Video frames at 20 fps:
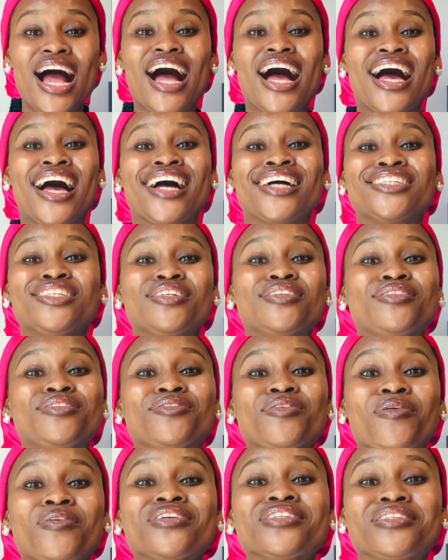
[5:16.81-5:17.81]
and you
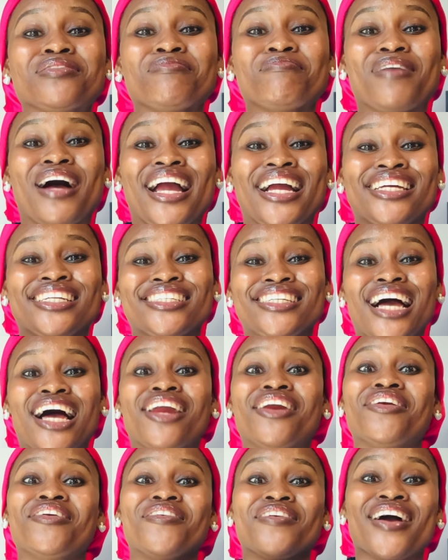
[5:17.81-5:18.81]
don't mind
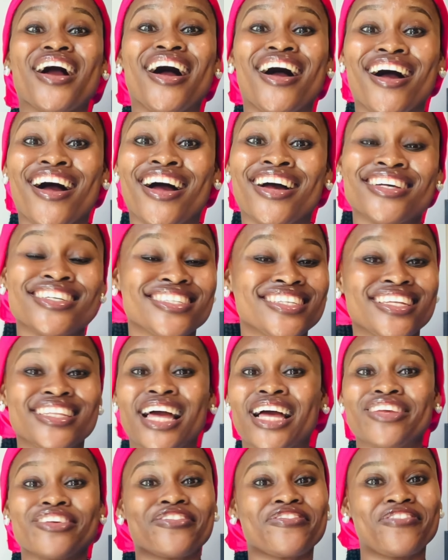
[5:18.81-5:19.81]
that long hours then
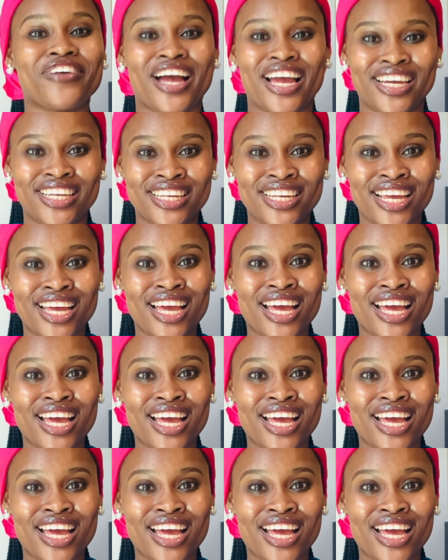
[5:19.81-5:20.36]
that's fine